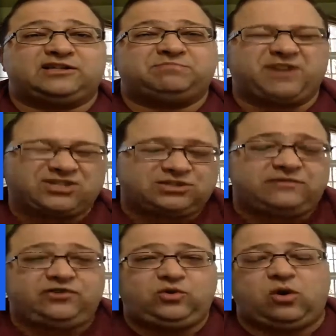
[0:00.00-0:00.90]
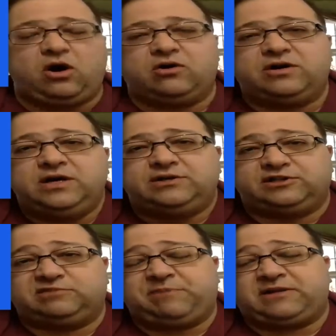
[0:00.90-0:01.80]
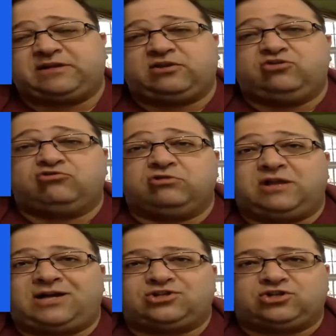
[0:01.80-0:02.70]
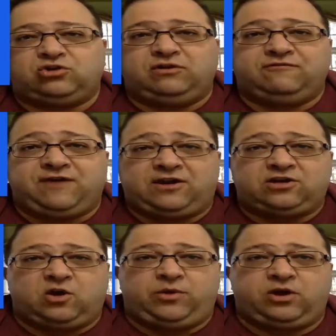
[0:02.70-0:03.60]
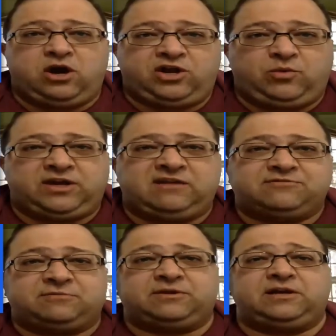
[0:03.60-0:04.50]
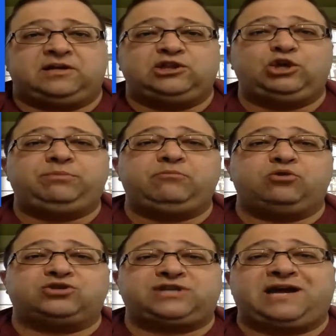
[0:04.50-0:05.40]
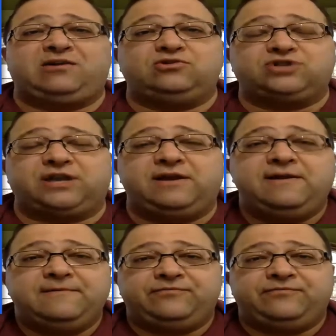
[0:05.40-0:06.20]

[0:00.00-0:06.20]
Especially if you are suspecting a neurological event going on, you want to give them something a little bit more challenging